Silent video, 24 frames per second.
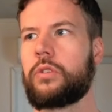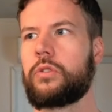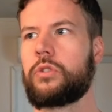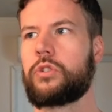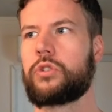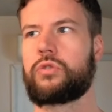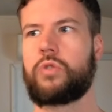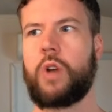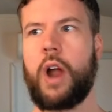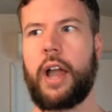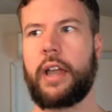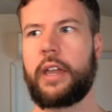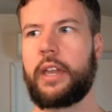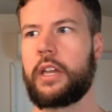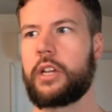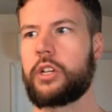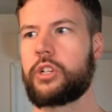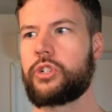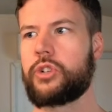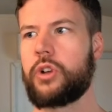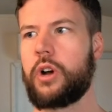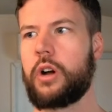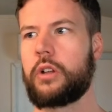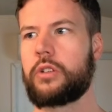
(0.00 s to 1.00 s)
do tracking
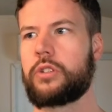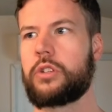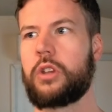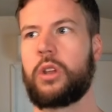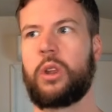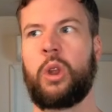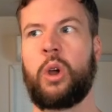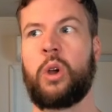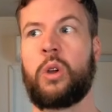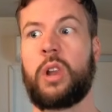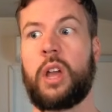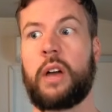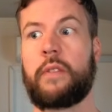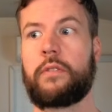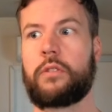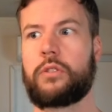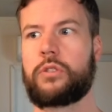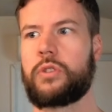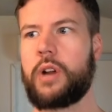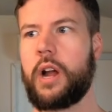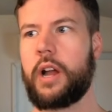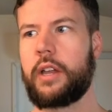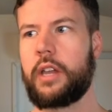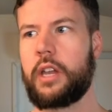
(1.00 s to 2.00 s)
shots, low level
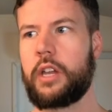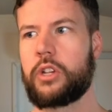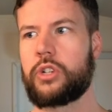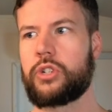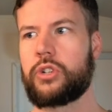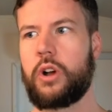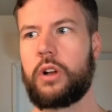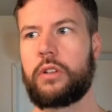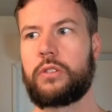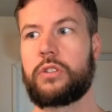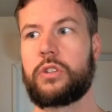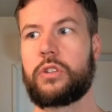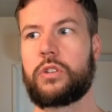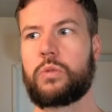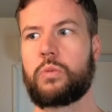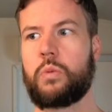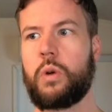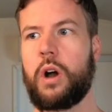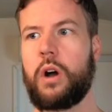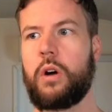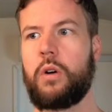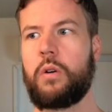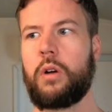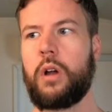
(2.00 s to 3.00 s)
tracking shots as
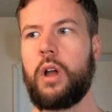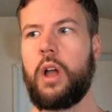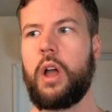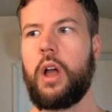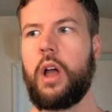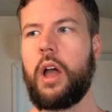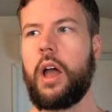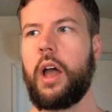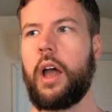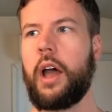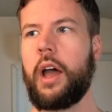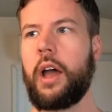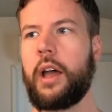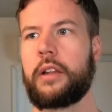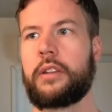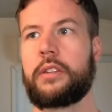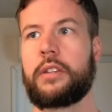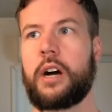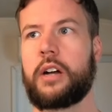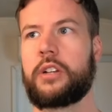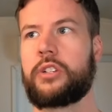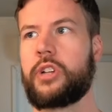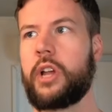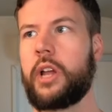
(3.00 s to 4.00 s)
well,
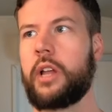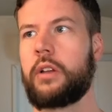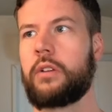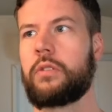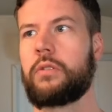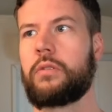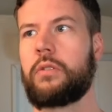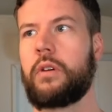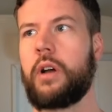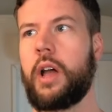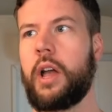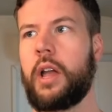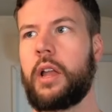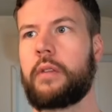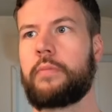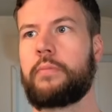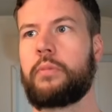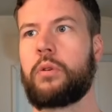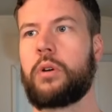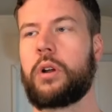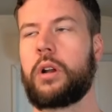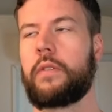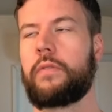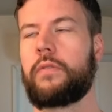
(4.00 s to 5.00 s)
Dutch angle and
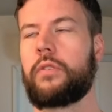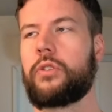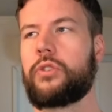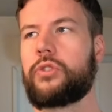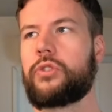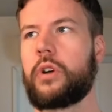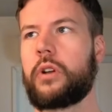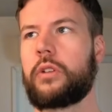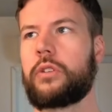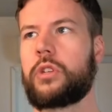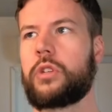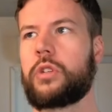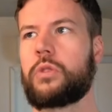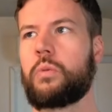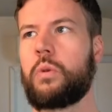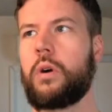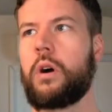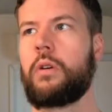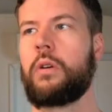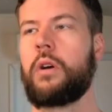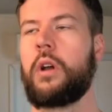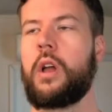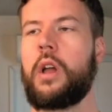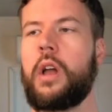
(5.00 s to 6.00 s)
point of view shots as
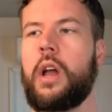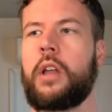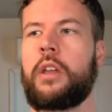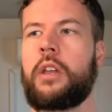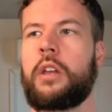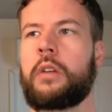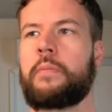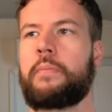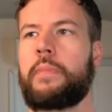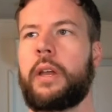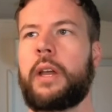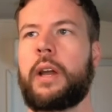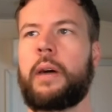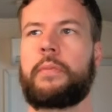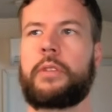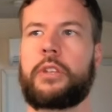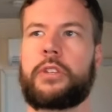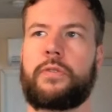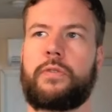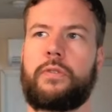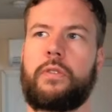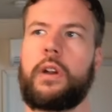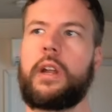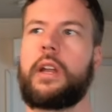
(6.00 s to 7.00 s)
well. And you can pick up
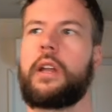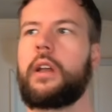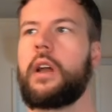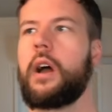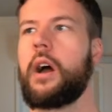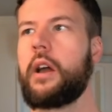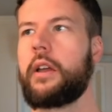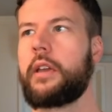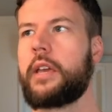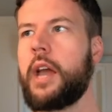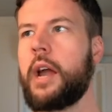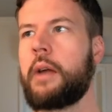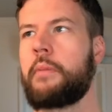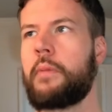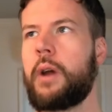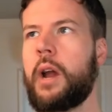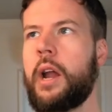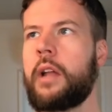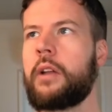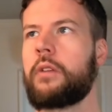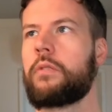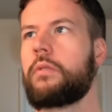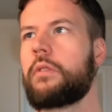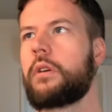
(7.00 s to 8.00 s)
this free
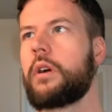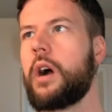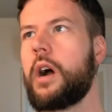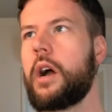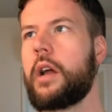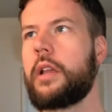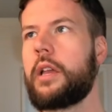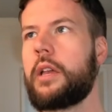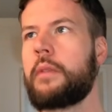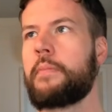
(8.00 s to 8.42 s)
camera angle guide